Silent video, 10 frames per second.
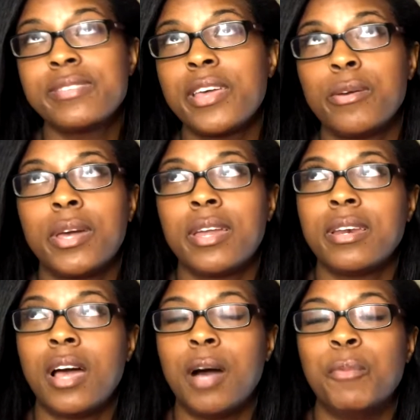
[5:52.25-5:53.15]
that you
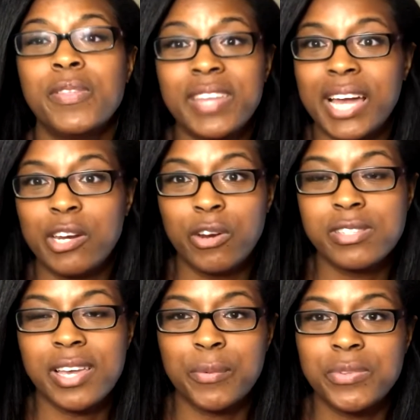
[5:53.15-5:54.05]
can, one thing I
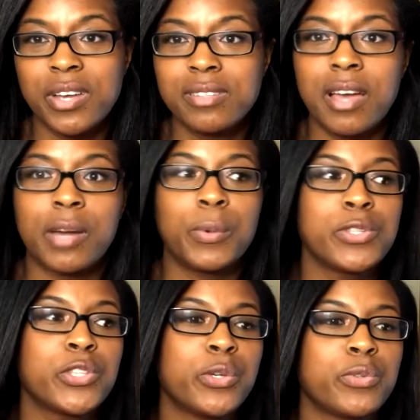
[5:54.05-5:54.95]
noticed like with TikTok,
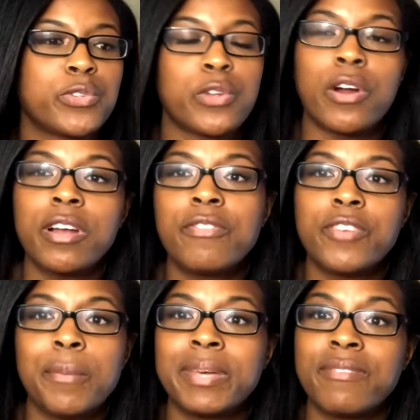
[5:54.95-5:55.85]
once you start
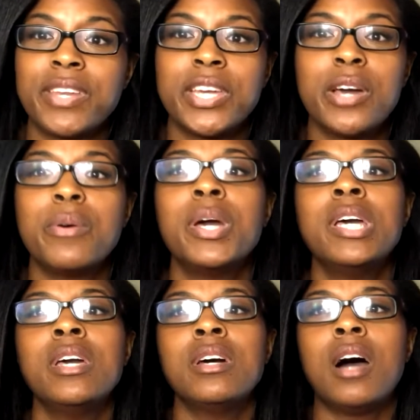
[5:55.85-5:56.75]
filming a video,
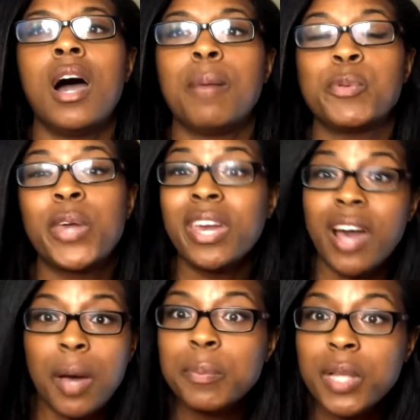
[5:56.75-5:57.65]
you
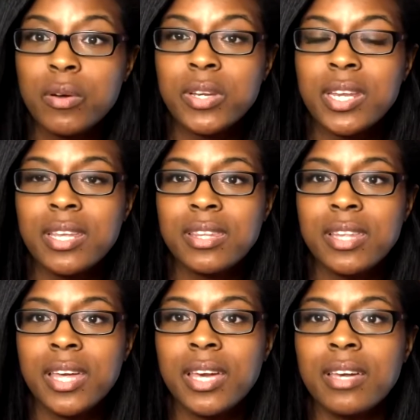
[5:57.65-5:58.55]
can't upload
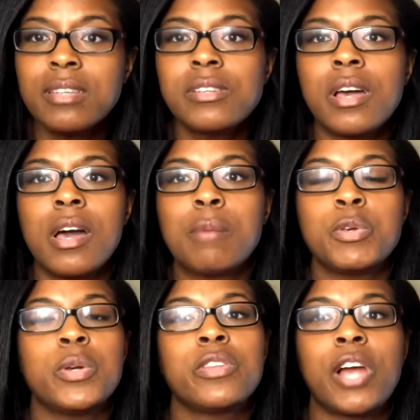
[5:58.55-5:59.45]
anything.
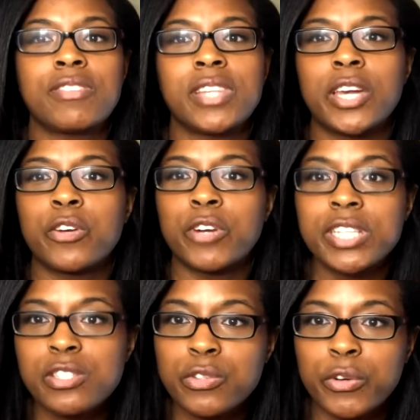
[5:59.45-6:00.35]
You either have to like
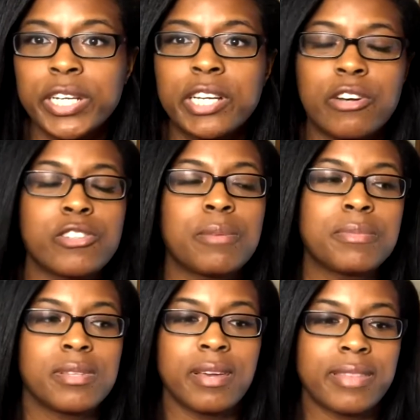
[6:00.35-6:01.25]
green screen it or
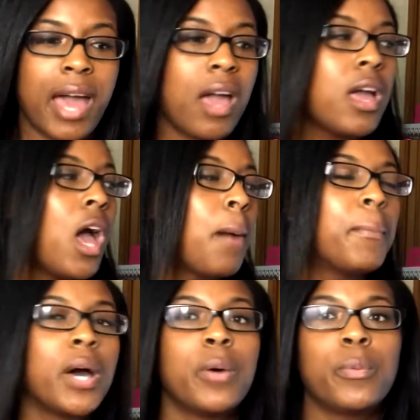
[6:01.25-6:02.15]
something like that.
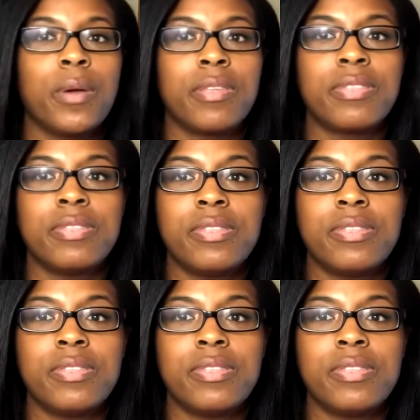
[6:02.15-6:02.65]
But with